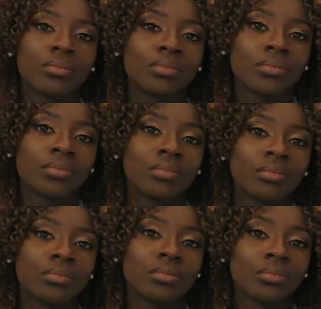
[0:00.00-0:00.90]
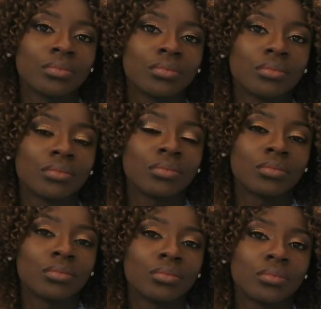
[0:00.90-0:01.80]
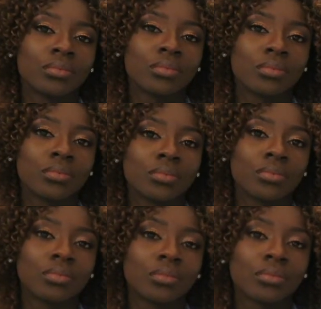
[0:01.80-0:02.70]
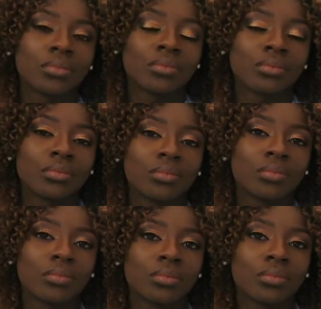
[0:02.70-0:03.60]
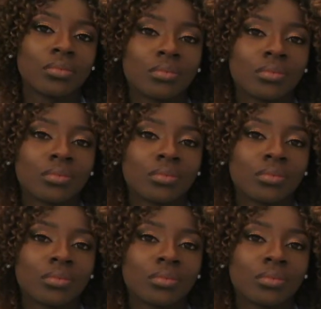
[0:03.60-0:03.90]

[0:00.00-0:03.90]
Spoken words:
(not speaking)